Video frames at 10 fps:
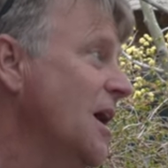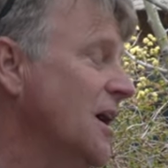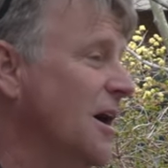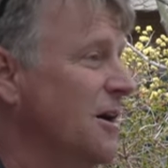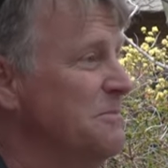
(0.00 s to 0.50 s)

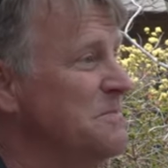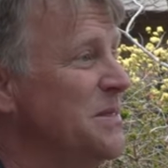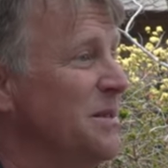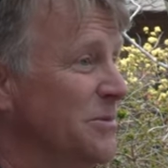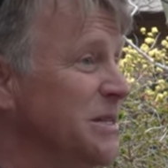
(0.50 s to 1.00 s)
Um,
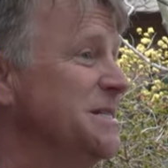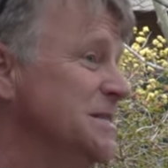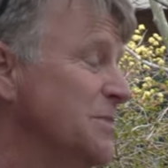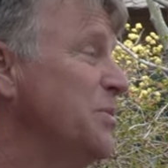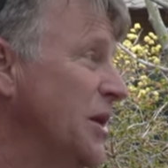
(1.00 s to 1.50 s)
well, this
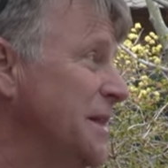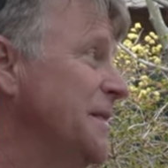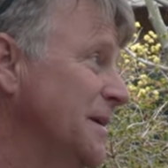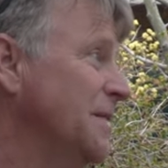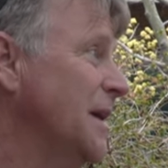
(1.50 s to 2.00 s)
is a plant
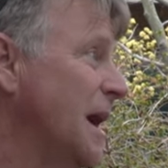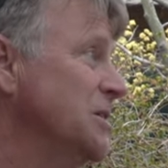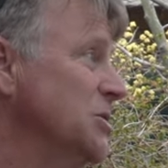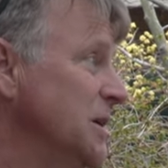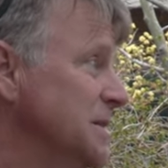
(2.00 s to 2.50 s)
that, that
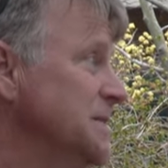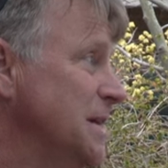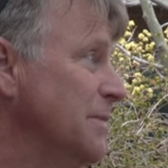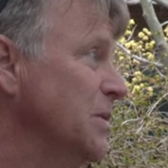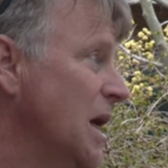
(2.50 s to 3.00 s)
actually can
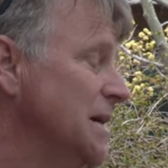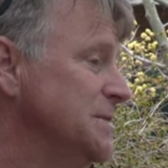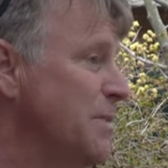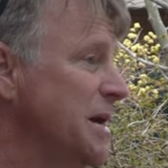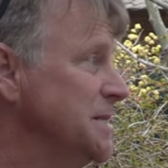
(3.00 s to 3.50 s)

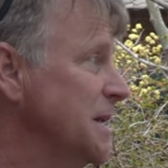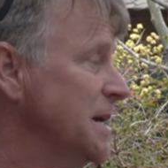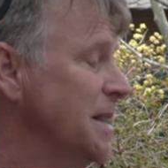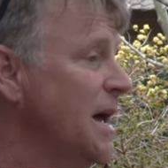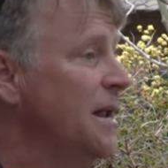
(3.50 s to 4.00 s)
stabilize banks
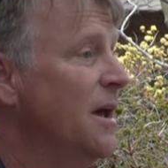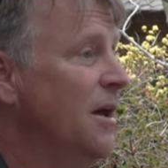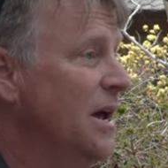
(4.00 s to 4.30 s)
like that.